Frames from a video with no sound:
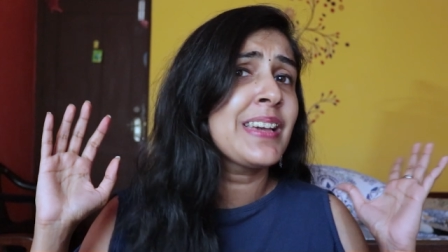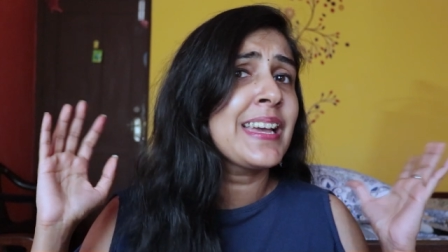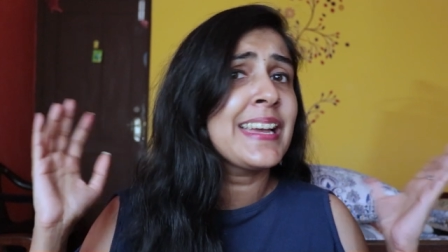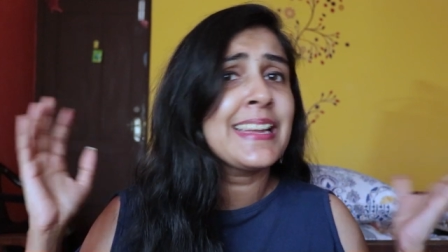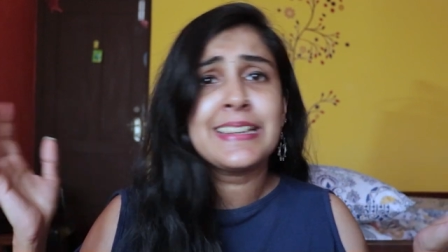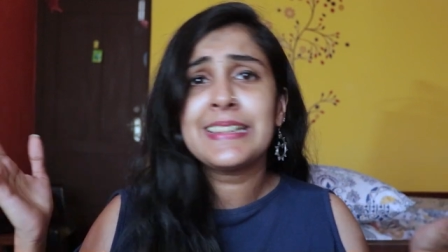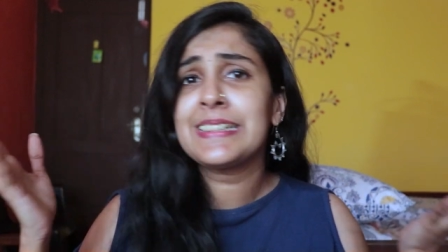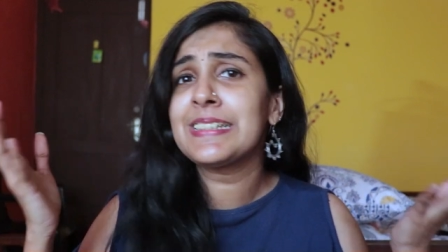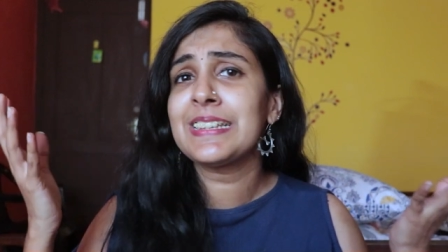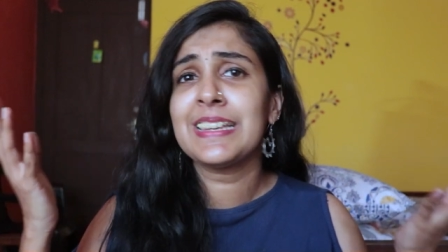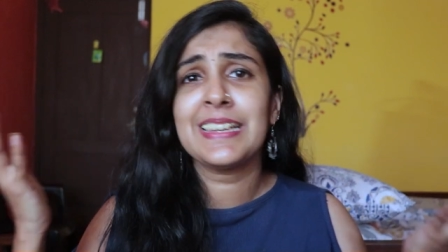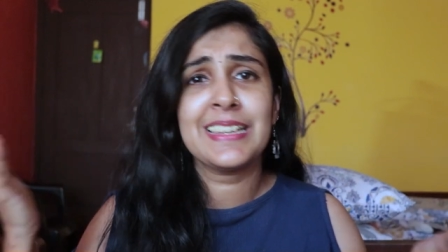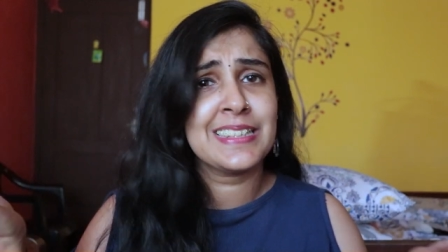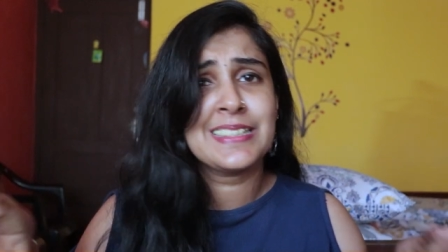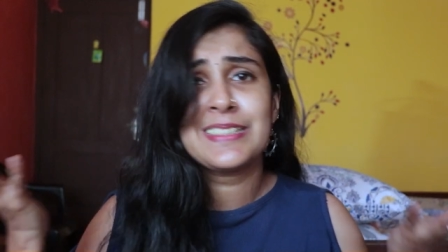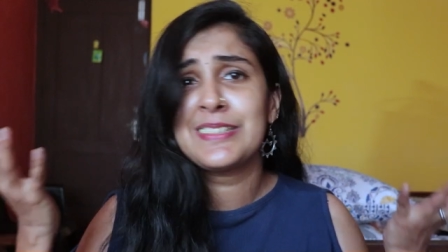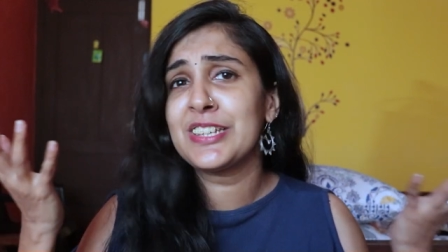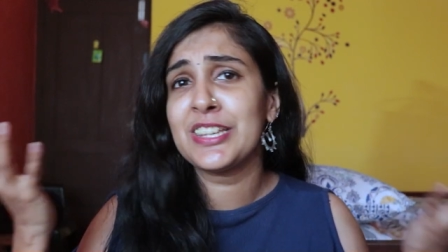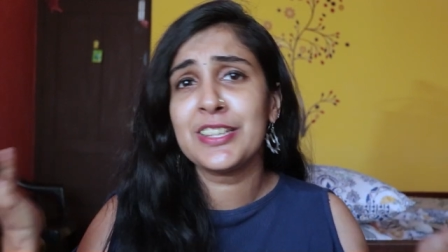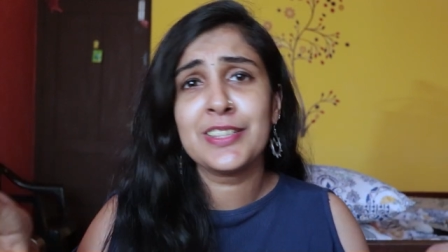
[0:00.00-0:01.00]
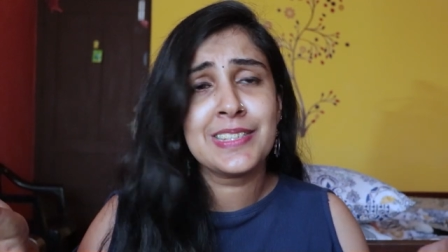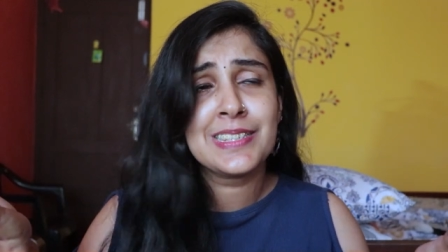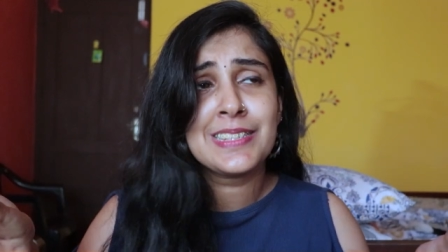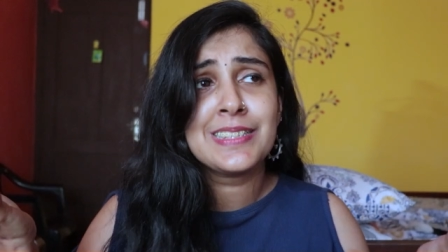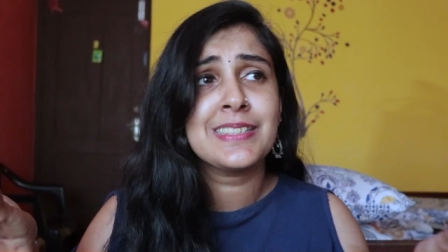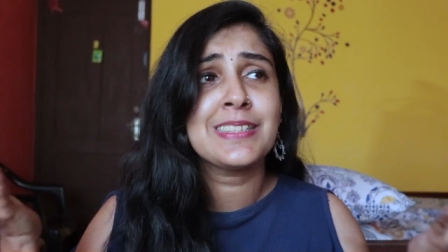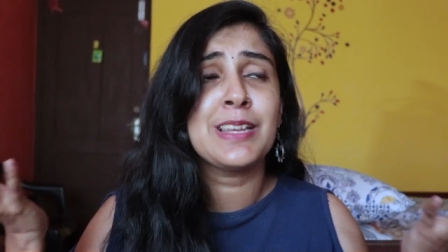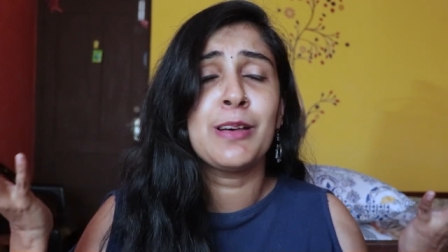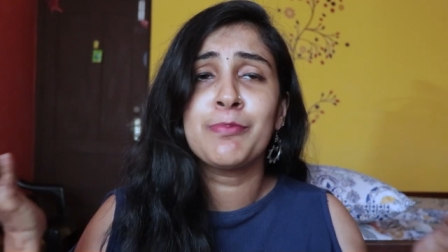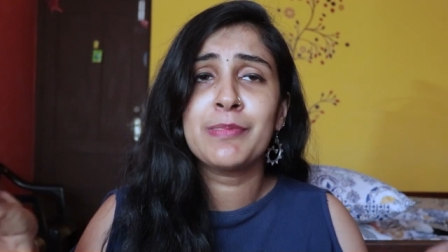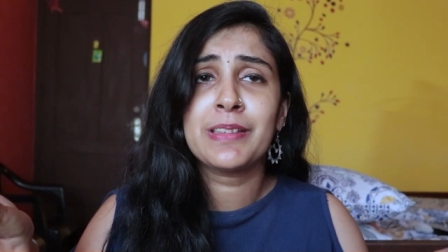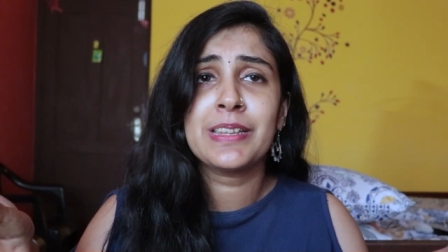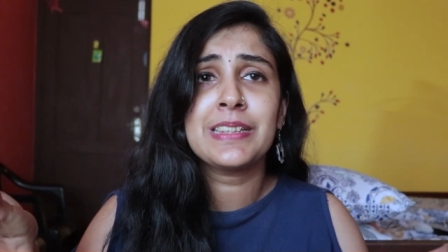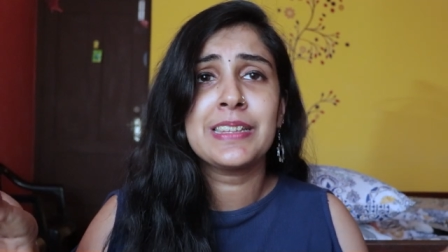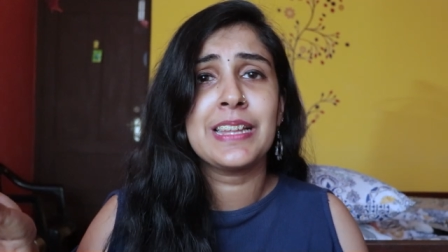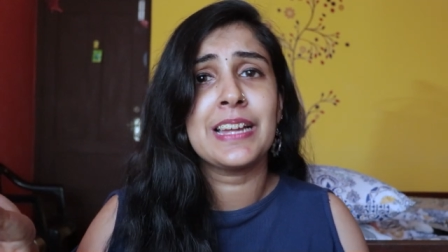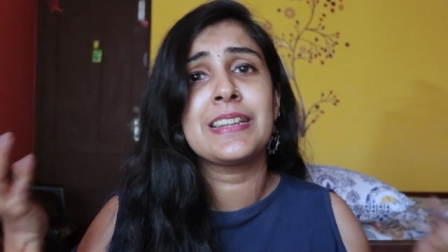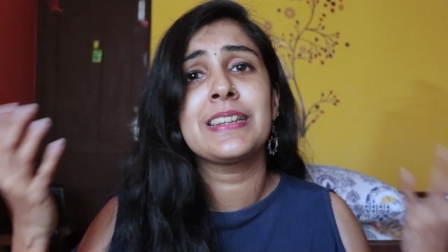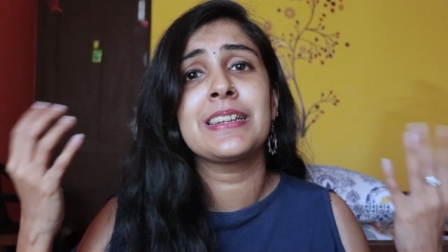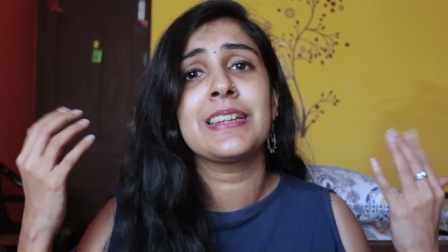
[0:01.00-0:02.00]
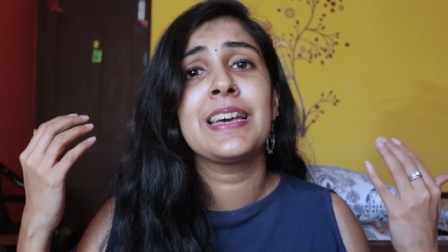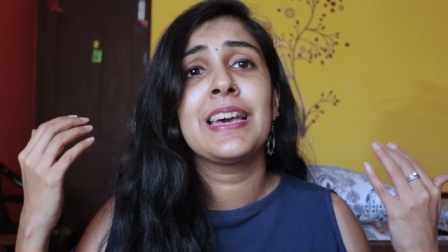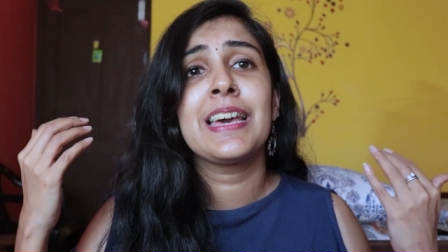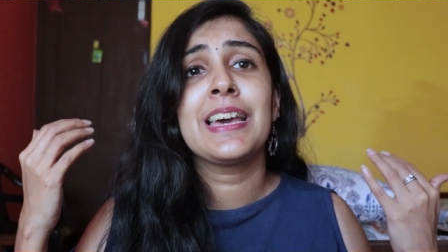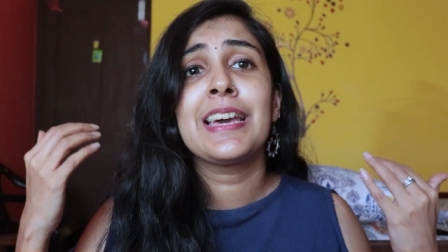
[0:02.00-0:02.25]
it is just something that